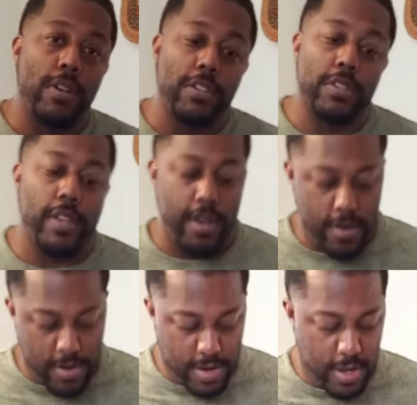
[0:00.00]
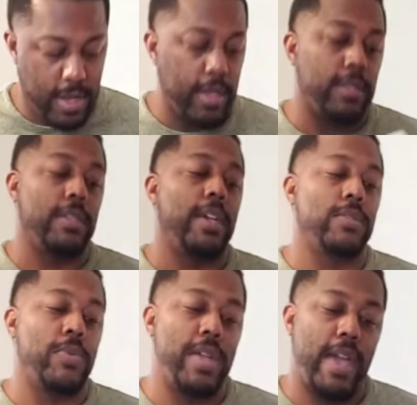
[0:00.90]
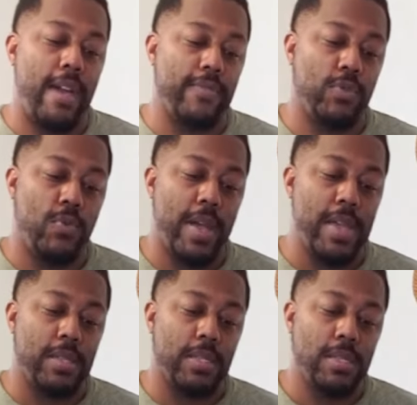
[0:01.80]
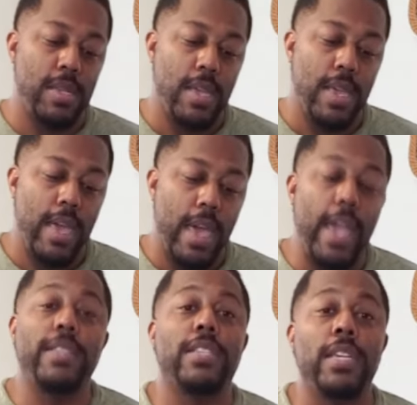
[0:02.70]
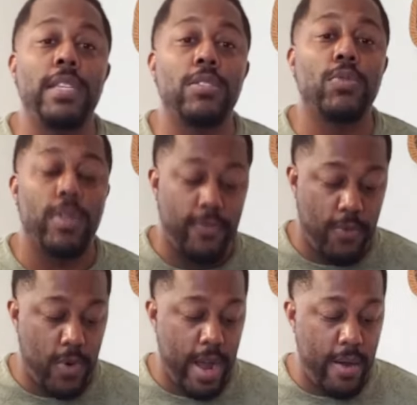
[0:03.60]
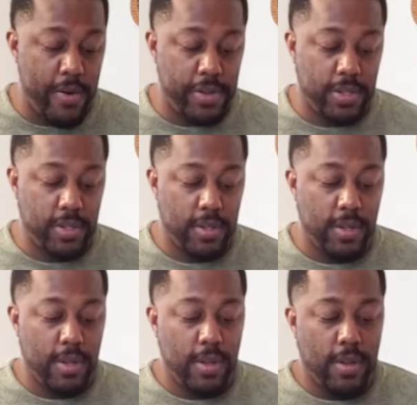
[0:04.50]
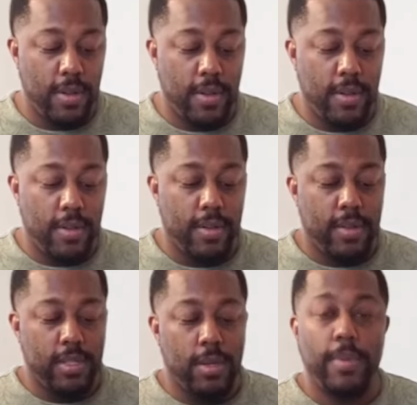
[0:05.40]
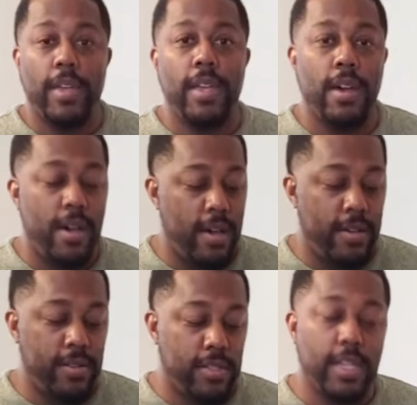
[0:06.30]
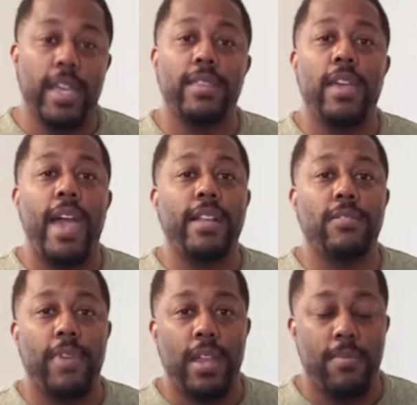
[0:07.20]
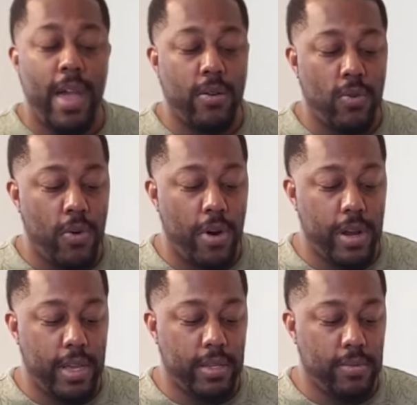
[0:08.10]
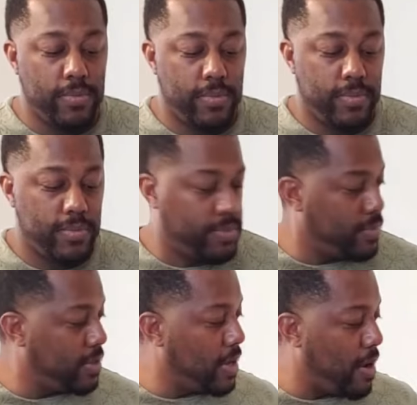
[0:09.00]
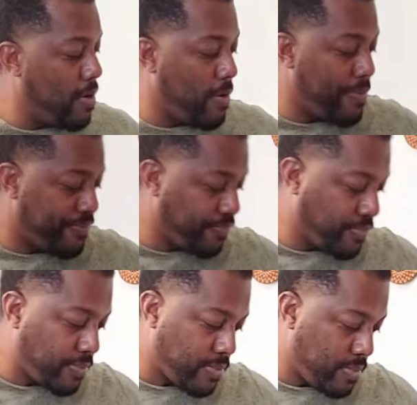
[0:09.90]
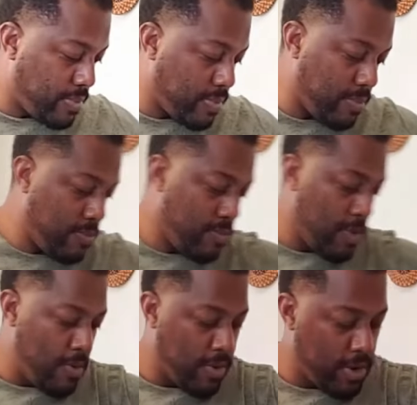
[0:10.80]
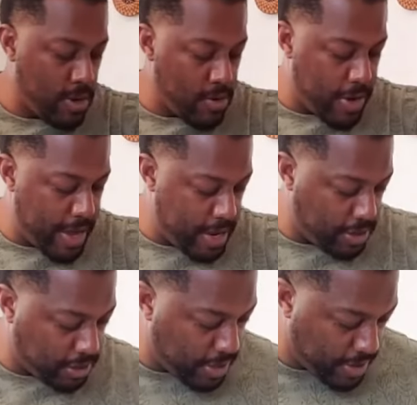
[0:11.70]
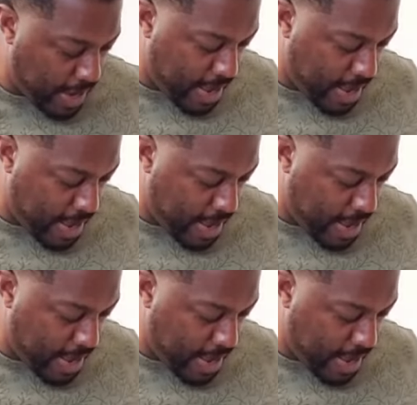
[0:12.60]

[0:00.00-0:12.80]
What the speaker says: here, it says we have to wait 18 to 24 hours to get the activated microorganism. So we're gonna go ahead and shut that.